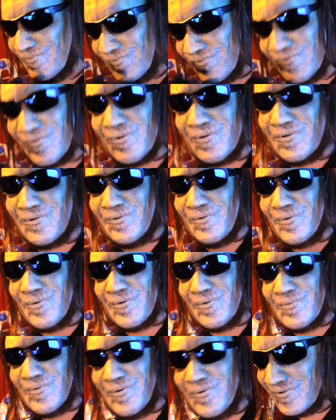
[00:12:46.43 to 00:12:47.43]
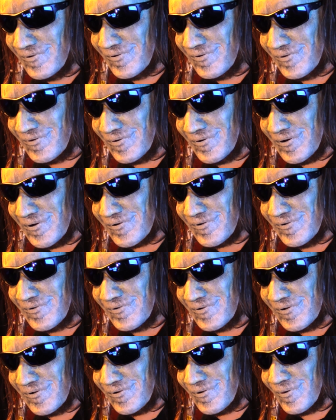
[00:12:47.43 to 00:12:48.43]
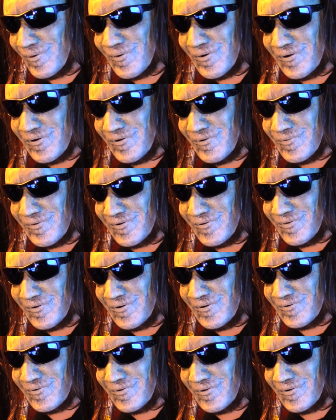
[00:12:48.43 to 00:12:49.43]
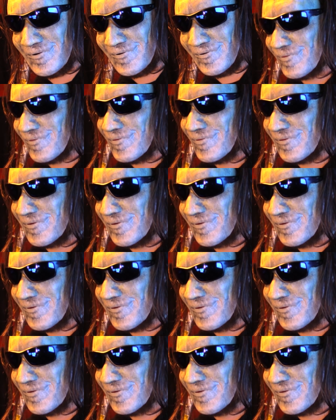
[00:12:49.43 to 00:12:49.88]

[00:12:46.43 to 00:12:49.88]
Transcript: freaking horrible. So I couldn't get through Wyoming fast enough.